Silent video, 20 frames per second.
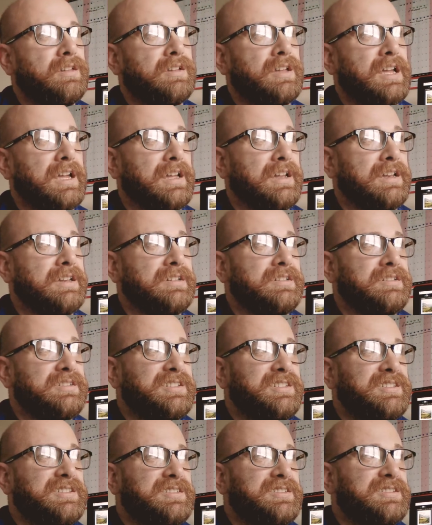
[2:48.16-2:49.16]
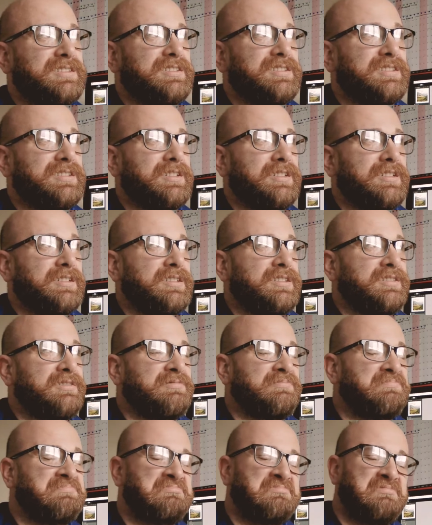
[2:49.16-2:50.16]
And
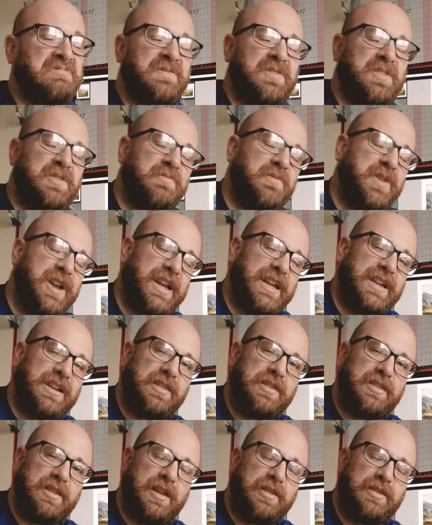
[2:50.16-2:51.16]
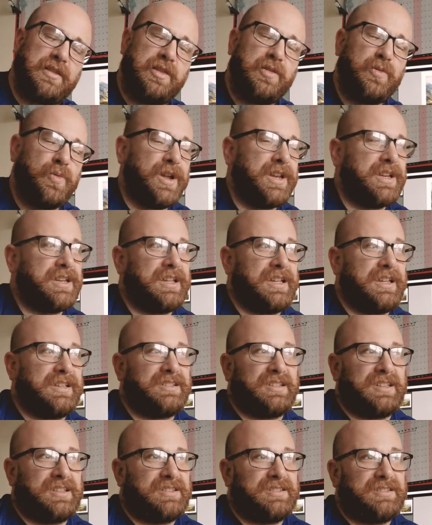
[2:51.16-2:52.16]
the rain and the wind,
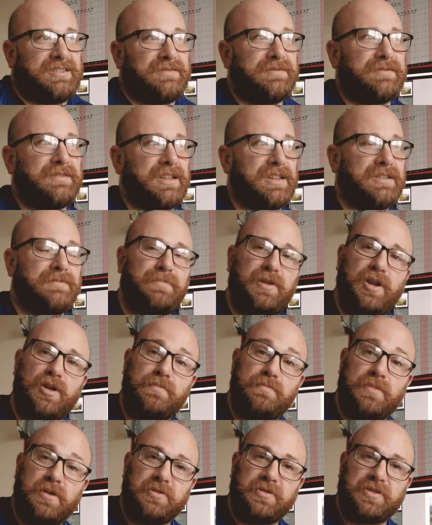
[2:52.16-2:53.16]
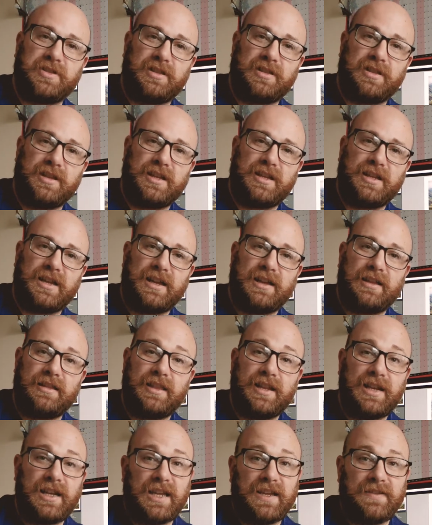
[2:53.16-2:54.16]
it's blown most of the
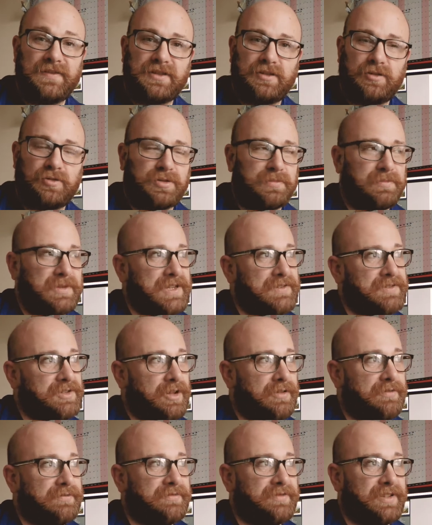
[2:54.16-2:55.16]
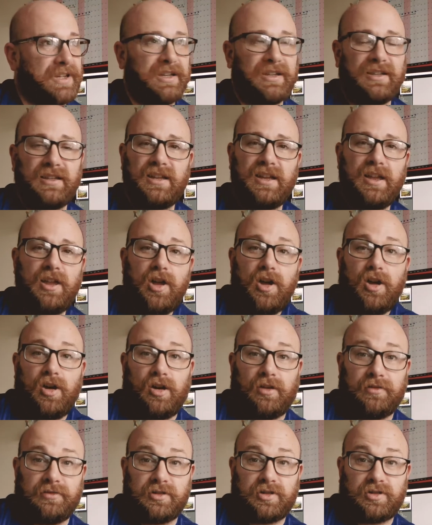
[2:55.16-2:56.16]
leaves, autumn leaves off
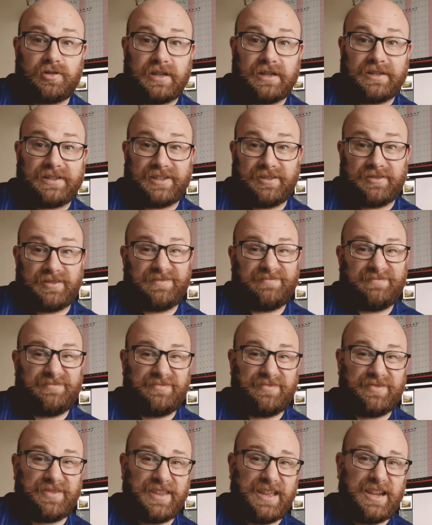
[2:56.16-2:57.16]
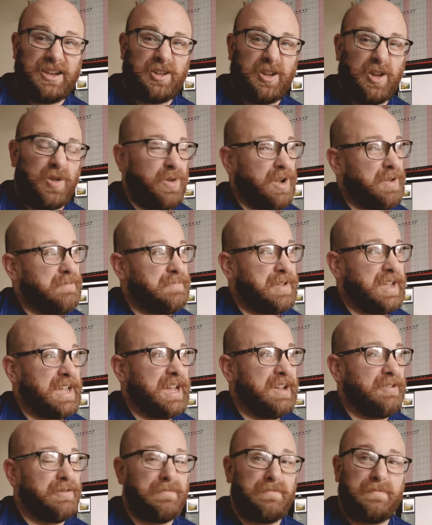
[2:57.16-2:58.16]
the trees. So they're looking quite
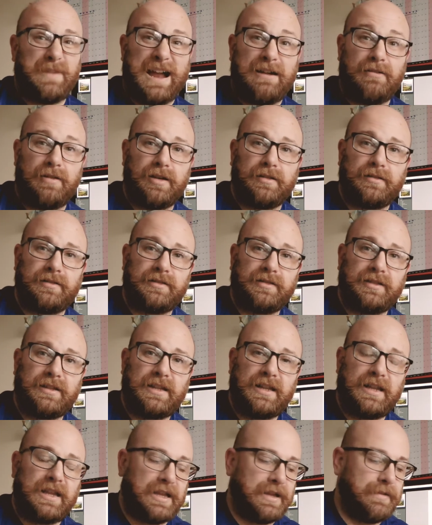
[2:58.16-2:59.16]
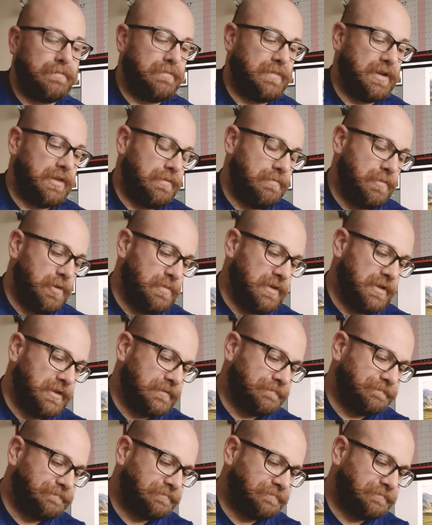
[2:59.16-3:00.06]
bare and barren at the moment.